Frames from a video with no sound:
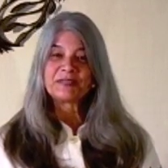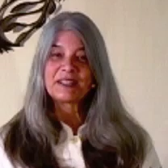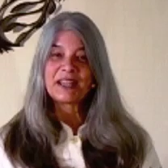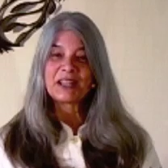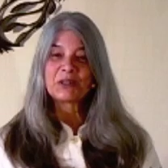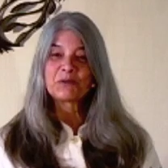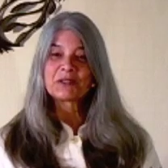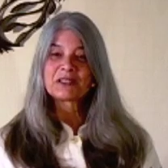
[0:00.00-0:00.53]

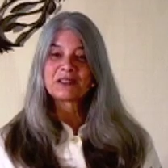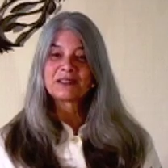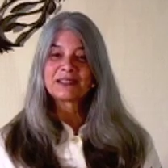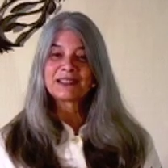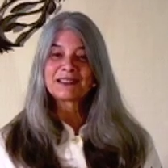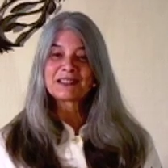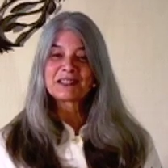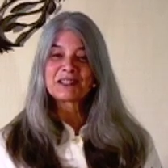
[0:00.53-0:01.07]
And it was a
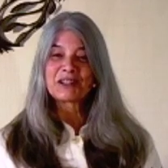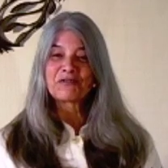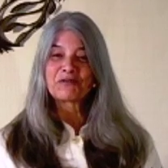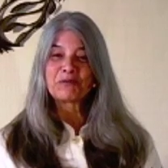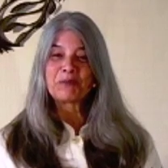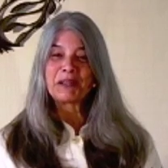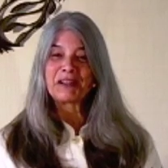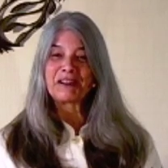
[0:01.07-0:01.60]
little
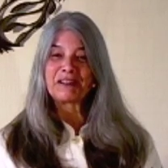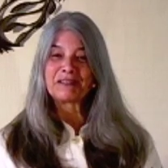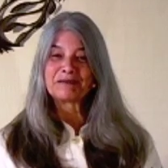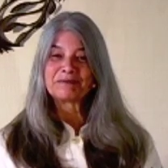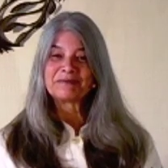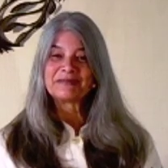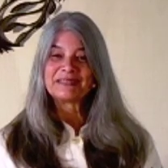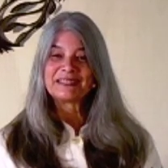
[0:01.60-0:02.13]
stuffed bear
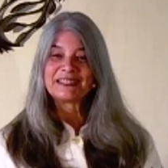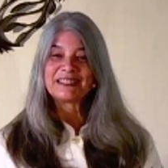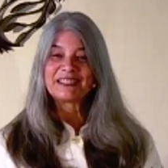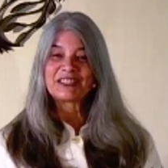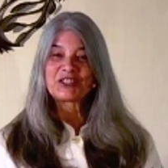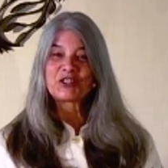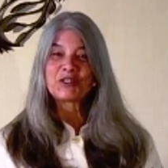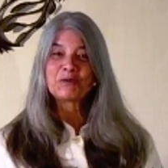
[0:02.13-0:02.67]

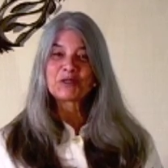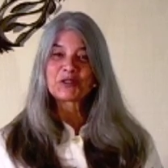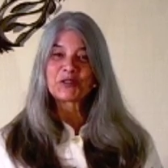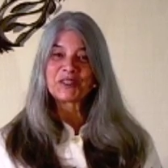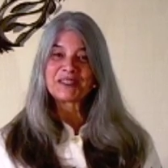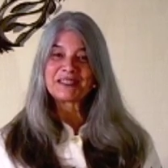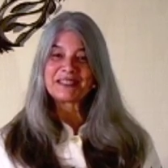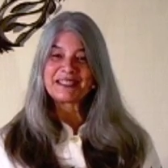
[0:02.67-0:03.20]
that she was
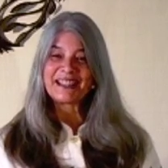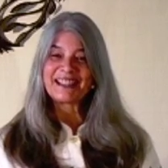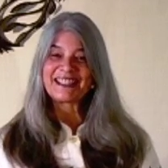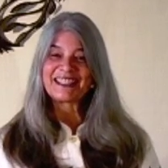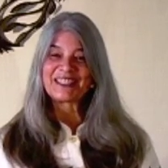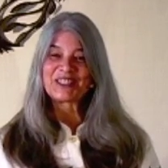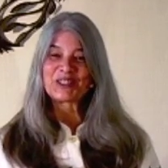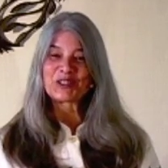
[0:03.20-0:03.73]
going to take
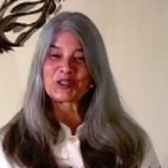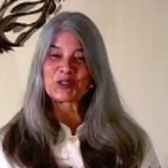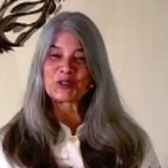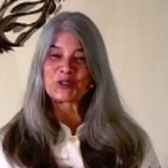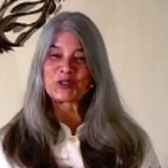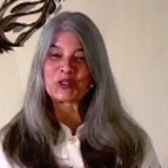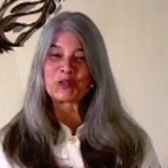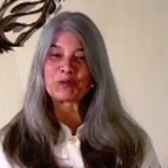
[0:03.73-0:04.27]
into the
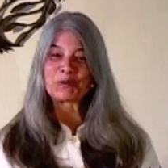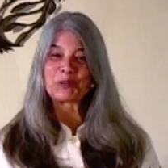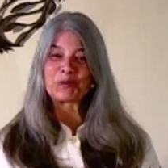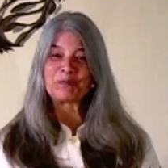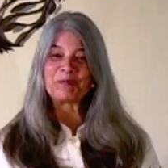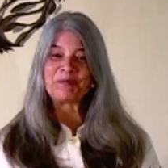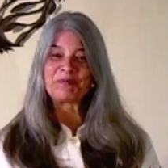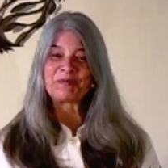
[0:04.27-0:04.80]
surgical
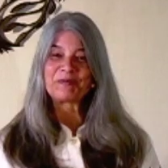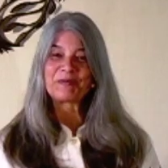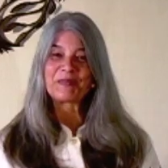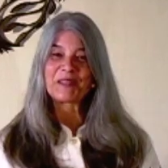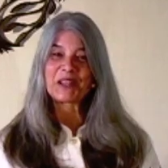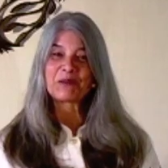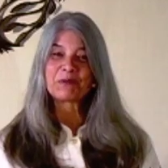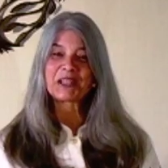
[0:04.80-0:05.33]
room.
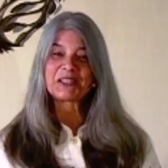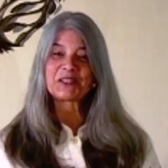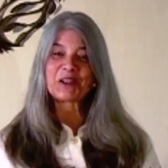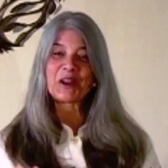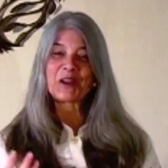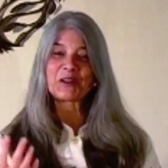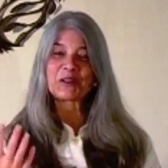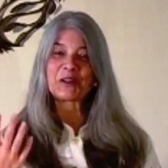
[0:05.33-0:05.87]
And my
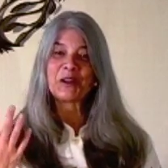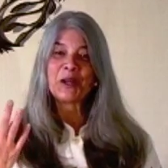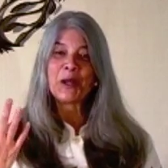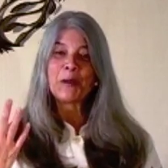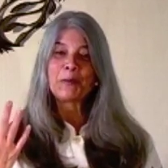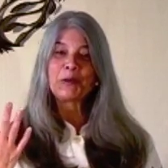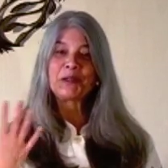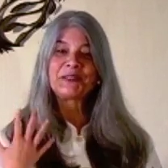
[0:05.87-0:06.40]
daughter
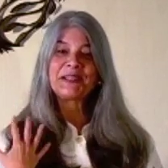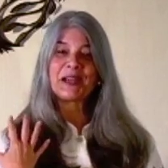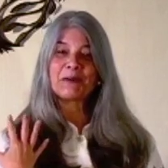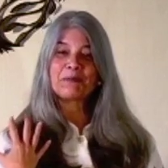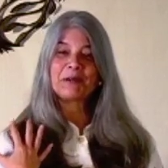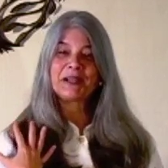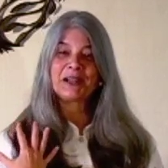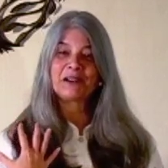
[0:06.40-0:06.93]
put
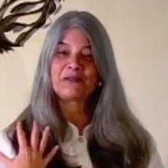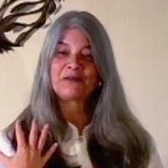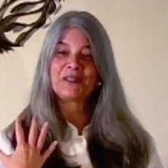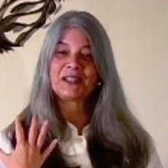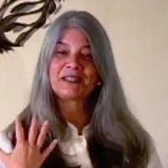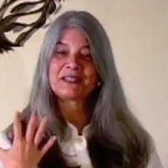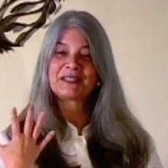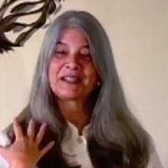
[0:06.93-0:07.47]
that bear
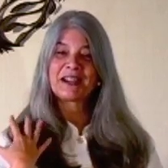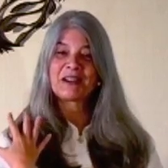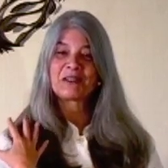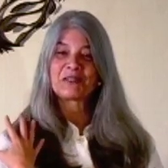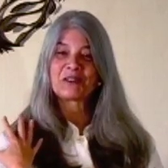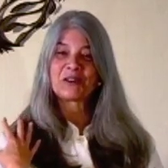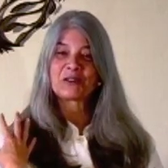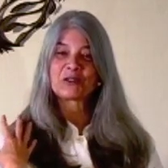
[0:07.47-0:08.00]
face
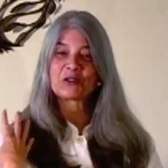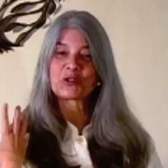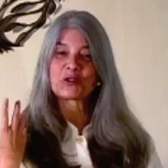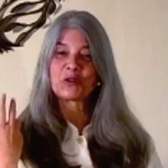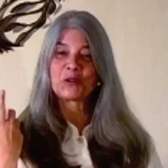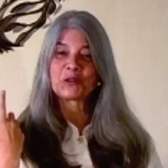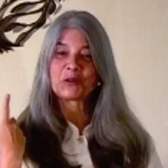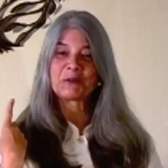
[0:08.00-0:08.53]
down on her
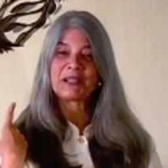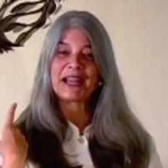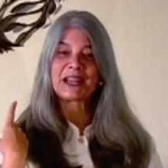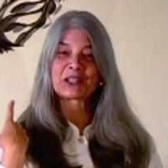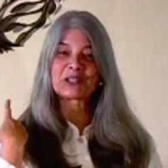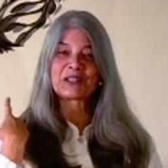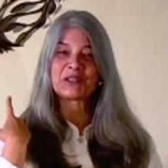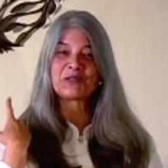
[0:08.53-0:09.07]
shoulder, but
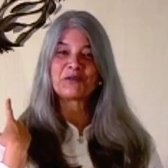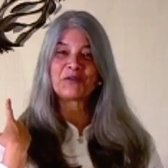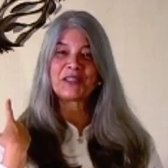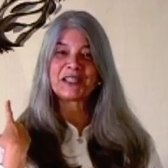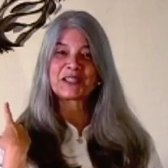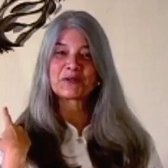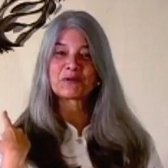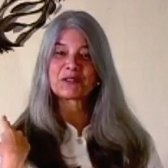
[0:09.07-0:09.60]
actually the
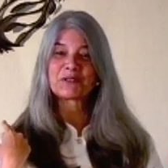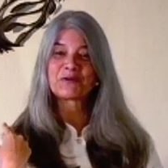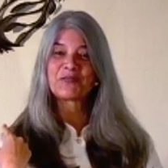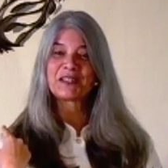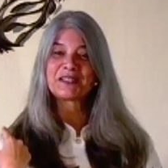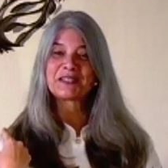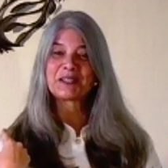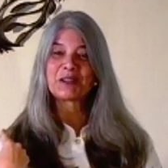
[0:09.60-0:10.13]
face was
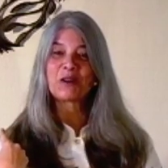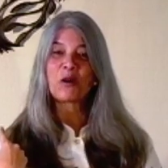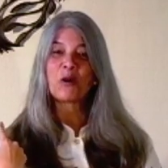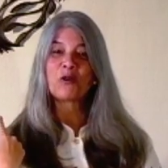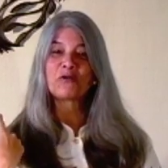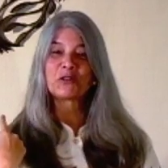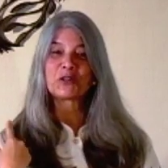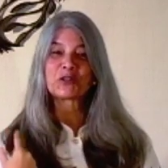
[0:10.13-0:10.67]
facing
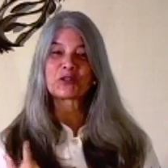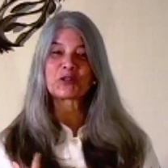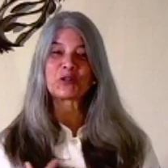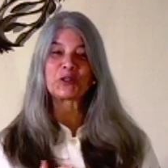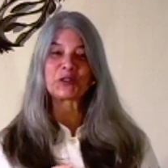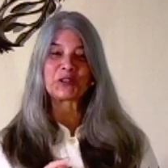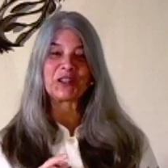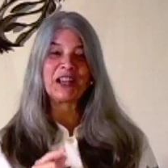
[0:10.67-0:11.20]
over her
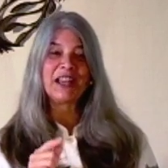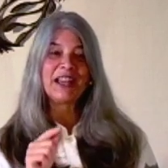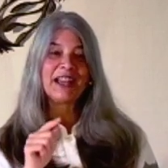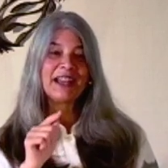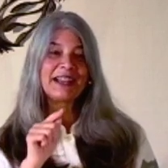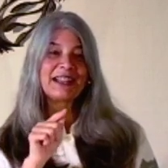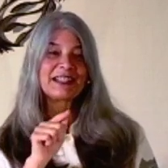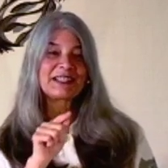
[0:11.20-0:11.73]
shoulder.
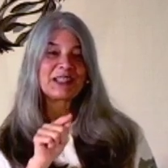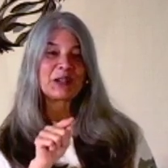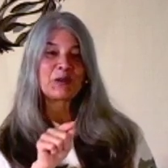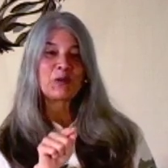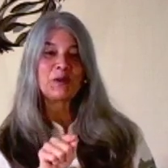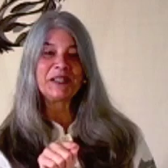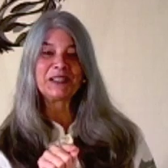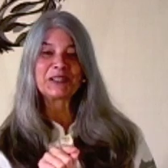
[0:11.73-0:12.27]
And as they
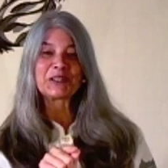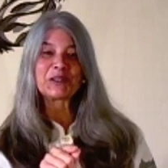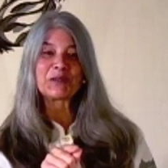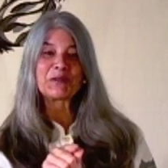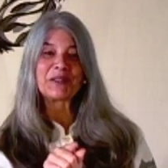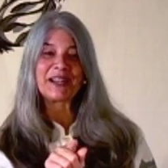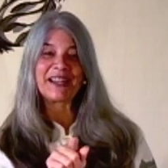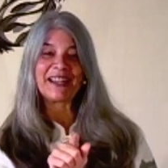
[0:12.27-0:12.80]
wheeled her
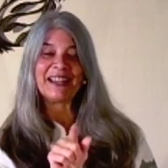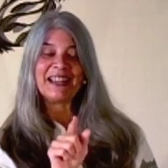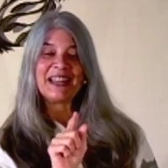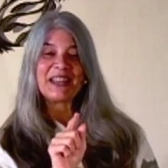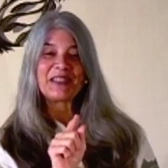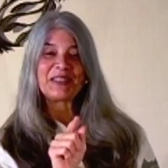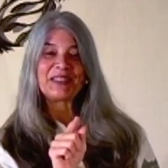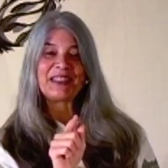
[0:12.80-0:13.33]
away,
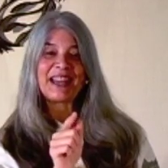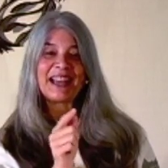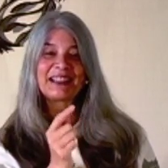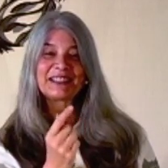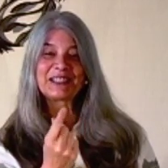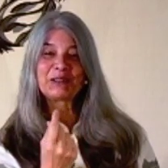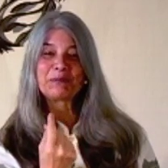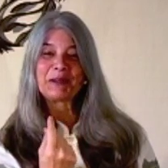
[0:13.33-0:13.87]
that
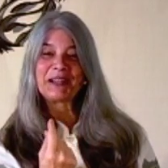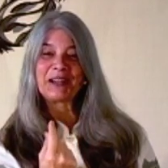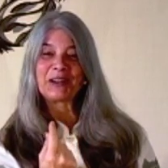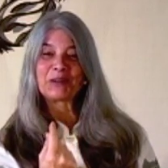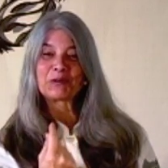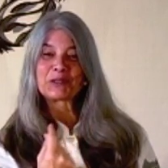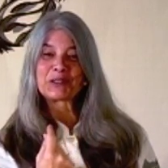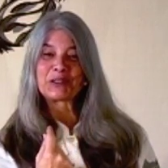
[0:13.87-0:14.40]
little
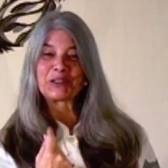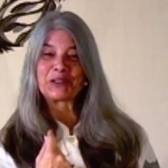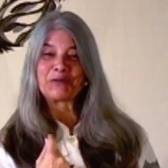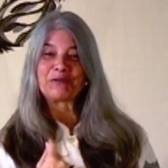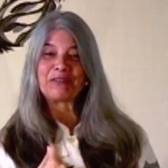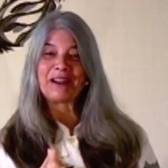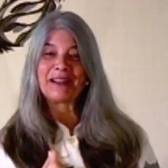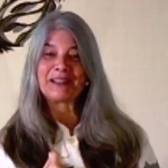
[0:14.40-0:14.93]
bear was
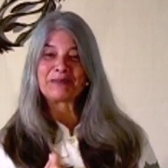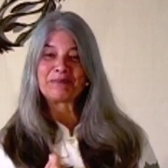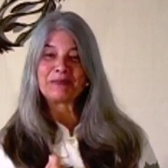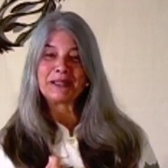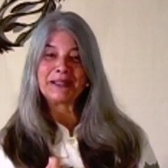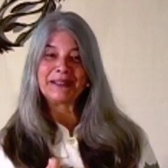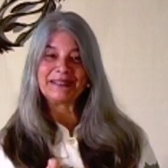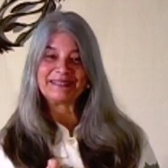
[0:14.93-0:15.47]
looking right at
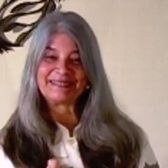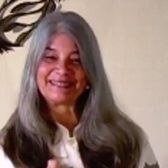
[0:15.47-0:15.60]
me.